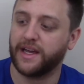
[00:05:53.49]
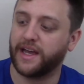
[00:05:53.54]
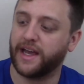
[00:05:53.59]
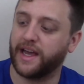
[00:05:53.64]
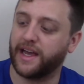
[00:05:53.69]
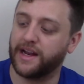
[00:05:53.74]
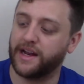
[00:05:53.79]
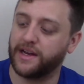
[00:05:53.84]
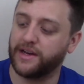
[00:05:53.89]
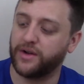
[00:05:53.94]

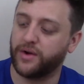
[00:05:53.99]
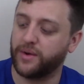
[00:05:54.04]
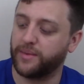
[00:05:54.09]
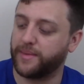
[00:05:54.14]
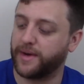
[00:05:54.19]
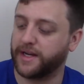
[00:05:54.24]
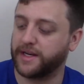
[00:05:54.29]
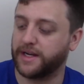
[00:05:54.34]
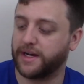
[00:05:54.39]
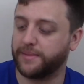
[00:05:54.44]
And I know it
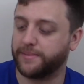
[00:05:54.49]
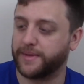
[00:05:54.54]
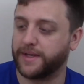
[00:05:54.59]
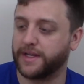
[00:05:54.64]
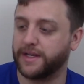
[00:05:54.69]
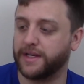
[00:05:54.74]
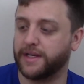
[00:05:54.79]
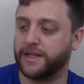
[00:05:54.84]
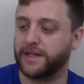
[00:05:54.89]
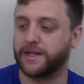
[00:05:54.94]
might not
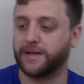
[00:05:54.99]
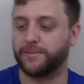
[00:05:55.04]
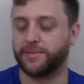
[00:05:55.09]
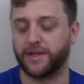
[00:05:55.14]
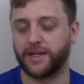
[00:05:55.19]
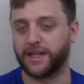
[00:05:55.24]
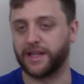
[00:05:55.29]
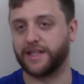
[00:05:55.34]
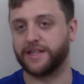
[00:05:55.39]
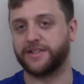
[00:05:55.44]
be
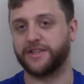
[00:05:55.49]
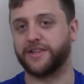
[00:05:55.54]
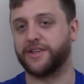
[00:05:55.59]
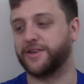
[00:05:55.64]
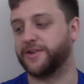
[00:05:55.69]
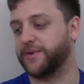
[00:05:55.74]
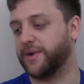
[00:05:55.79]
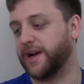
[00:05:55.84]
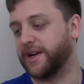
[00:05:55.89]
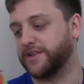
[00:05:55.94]
completely to the
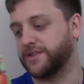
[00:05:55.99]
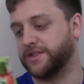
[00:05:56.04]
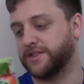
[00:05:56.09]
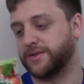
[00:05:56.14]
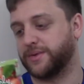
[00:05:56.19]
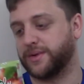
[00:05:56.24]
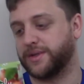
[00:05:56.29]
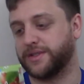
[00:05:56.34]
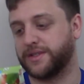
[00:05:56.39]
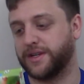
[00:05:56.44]

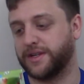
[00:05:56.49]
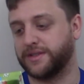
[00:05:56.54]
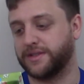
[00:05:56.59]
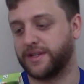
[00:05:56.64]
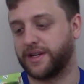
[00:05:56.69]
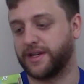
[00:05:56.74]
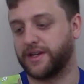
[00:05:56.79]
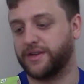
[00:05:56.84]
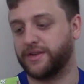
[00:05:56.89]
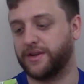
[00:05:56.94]
directions where it says,
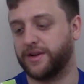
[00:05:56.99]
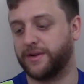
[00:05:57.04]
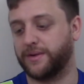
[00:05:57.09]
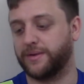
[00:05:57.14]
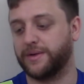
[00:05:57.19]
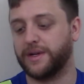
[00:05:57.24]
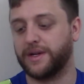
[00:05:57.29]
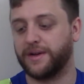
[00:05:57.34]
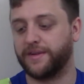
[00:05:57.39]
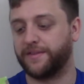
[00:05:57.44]
like, you
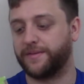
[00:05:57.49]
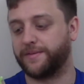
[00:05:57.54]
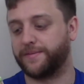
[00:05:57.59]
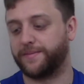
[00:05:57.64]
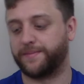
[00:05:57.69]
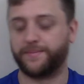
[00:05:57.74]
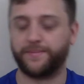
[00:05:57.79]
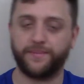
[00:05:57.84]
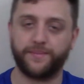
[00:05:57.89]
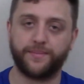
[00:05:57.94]
know,
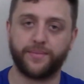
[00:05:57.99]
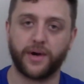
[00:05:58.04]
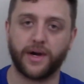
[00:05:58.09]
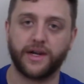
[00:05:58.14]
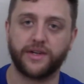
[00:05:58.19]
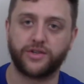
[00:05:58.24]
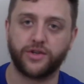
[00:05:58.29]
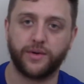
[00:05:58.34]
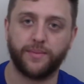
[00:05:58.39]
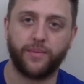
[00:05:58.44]
bring
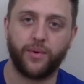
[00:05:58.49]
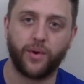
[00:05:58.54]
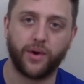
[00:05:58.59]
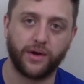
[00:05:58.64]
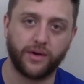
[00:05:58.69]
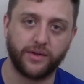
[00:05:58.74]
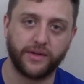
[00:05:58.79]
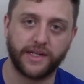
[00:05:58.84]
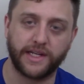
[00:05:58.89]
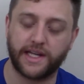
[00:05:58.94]
it to a
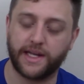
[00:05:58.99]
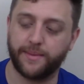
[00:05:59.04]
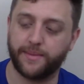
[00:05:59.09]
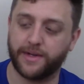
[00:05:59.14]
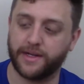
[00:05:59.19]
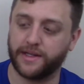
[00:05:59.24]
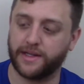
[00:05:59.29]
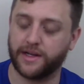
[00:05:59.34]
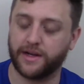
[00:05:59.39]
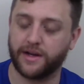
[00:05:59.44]
boil and then keep it
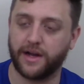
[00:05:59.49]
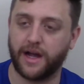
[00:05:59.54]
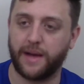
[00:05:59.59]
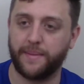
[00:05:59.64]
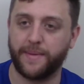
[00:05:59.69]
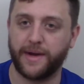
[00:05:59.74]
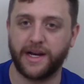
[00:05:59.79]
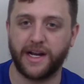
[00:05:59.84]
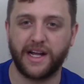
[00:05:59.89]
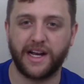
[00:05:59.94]
in there. I
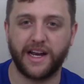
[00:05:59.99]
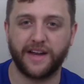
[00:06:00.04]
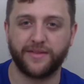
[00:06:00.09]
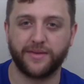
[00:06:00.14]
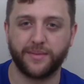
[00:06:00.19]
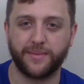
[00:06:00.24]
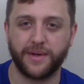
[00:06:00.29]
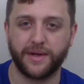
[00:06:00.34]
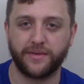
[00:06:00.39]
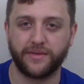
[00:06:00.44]
might not
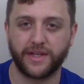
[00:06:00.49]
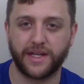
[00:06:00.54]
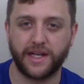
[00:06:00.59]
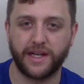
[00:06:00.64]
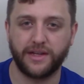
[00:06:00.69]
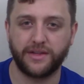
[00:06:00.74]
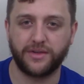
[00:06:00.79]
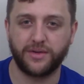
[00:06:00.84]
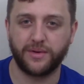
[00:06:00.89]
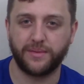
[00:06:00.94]
ever be able to get
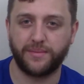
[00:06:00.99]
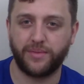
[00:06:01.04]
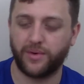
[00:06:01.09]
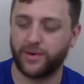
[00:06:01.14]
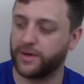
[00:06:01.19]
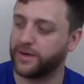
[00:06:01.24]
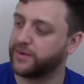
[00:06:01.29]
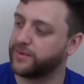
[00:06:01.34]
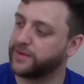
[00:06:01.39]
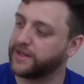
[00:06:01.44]
it to a
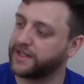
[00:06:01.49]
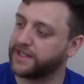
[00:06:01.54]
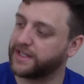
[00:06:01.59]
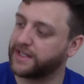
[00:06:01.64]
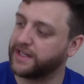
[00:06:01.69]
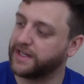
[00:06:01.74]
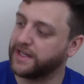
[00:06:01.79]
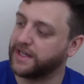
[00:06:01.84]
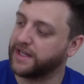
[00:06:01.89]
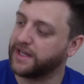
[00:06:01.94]
boil, really.